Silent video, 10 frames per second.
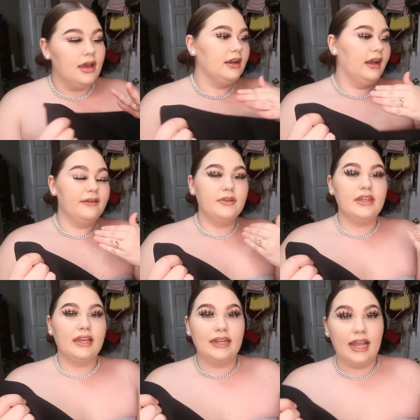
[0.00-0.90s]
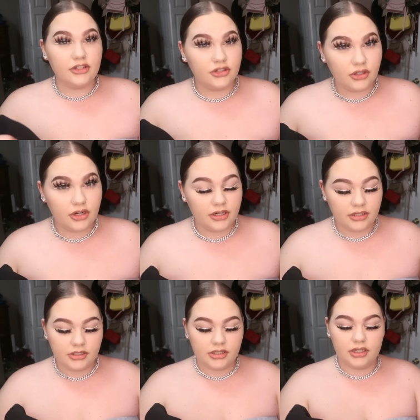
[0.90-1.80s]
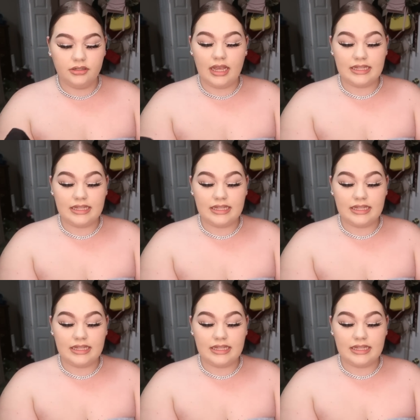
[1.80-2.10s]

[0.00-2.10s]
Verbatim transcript: Got everything in extra large,